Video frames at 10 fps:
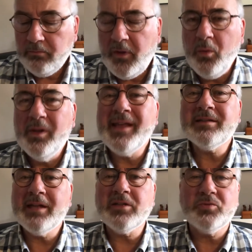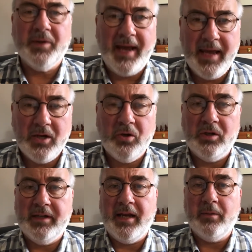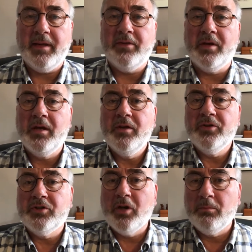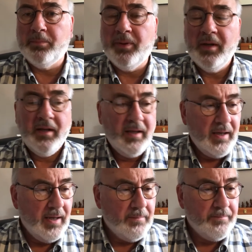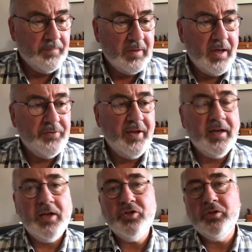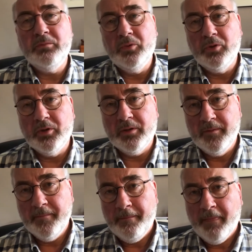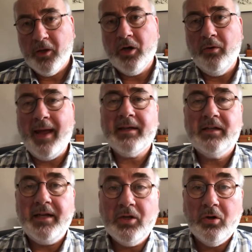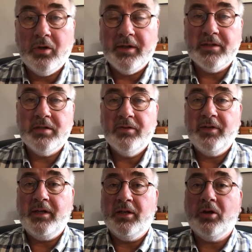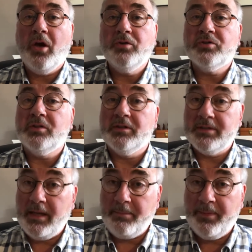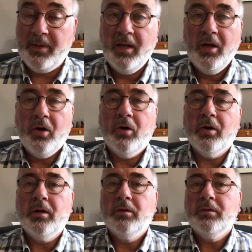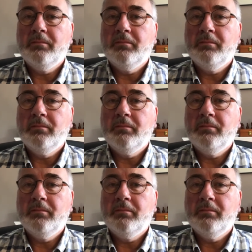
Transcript: Well, that's what I call it anyway, the dump. I think I should more correctly call it the council tip, or